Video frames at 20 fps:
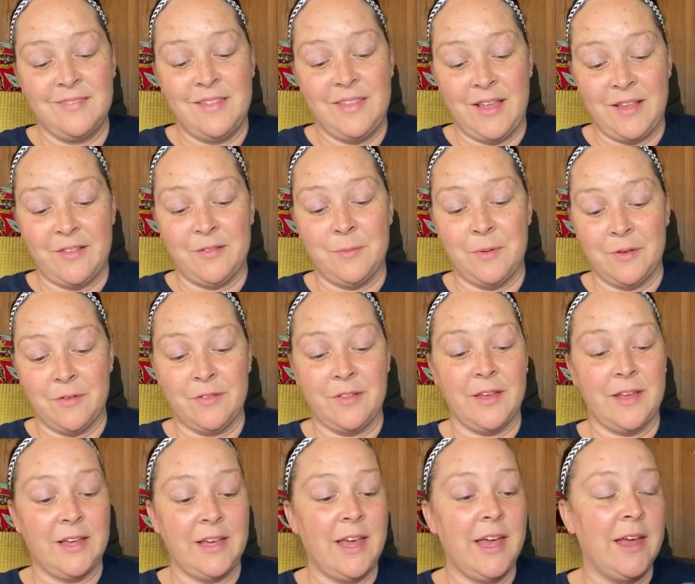That smells
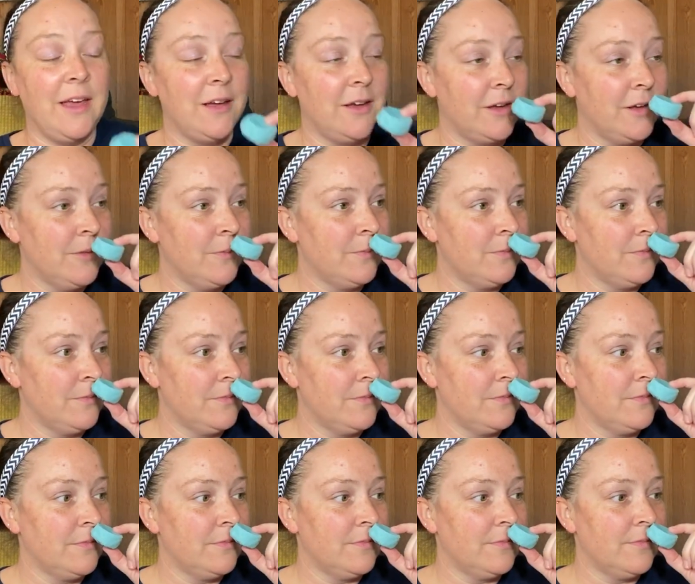like cake.
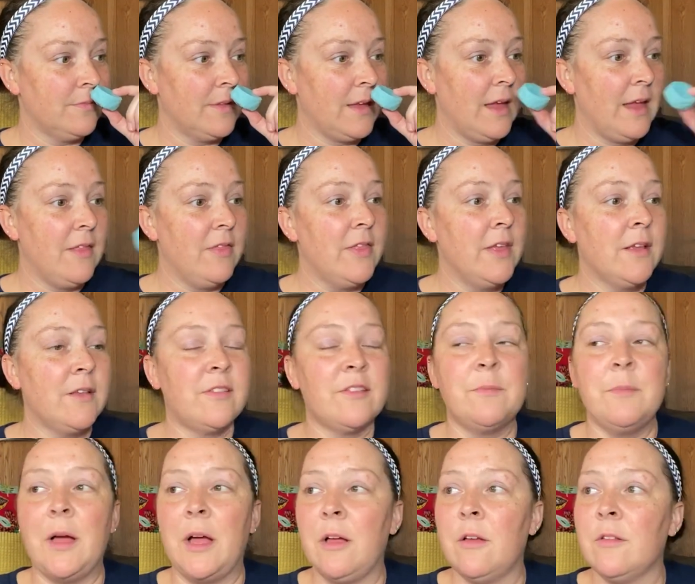This
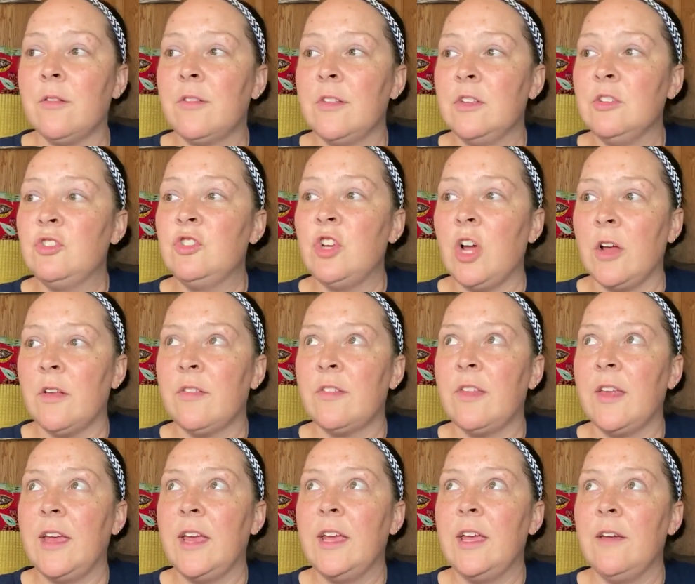smells just
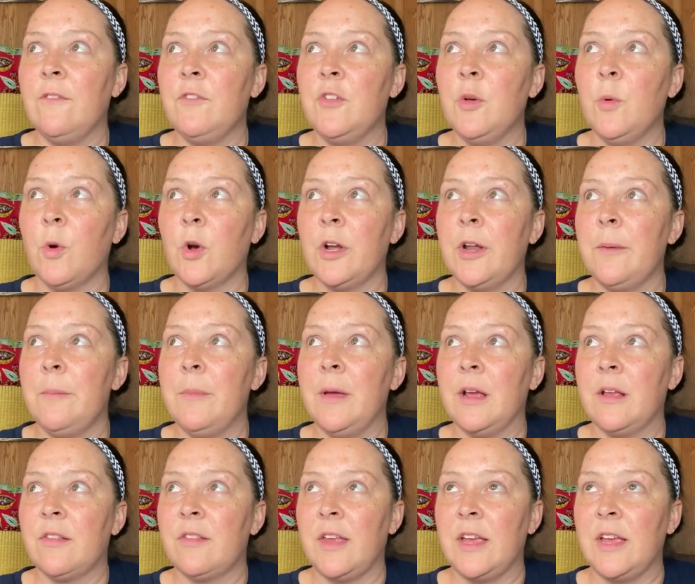like if you were to mix,